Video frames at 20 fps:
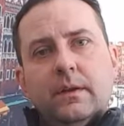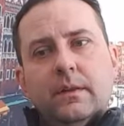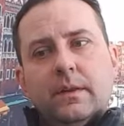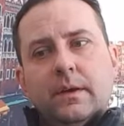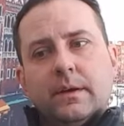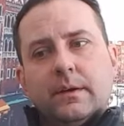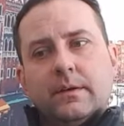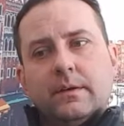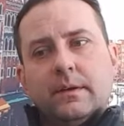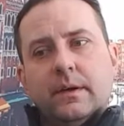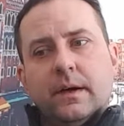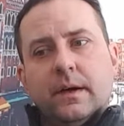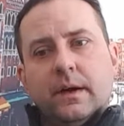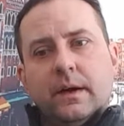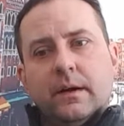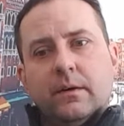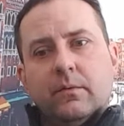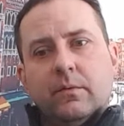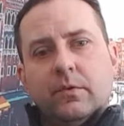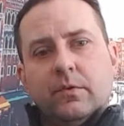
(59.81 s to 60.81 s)
that
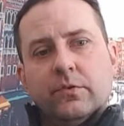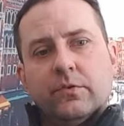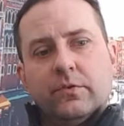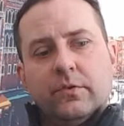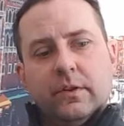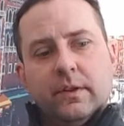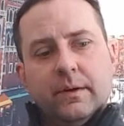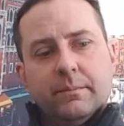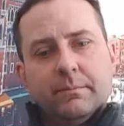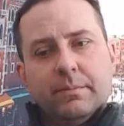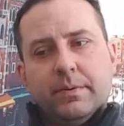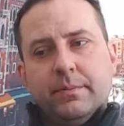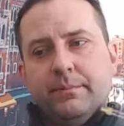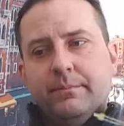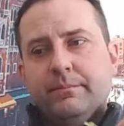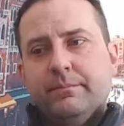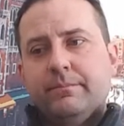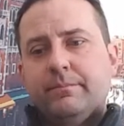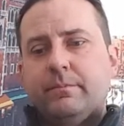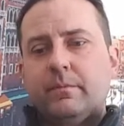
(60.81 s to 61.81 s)
uh, will slip
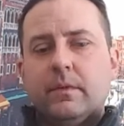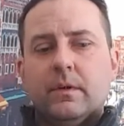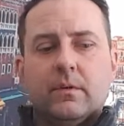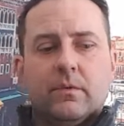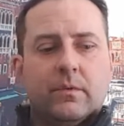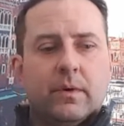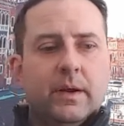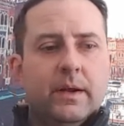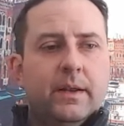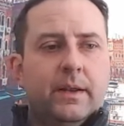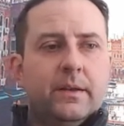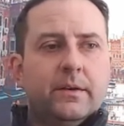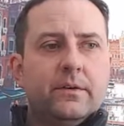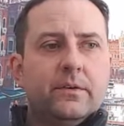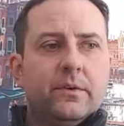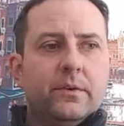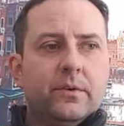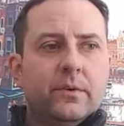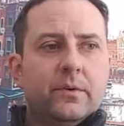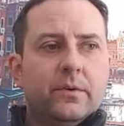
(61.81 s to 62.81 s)
right
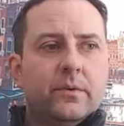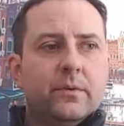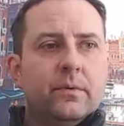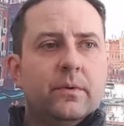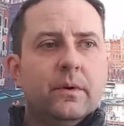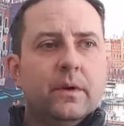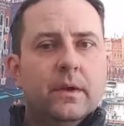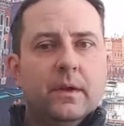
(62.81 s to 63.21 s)
into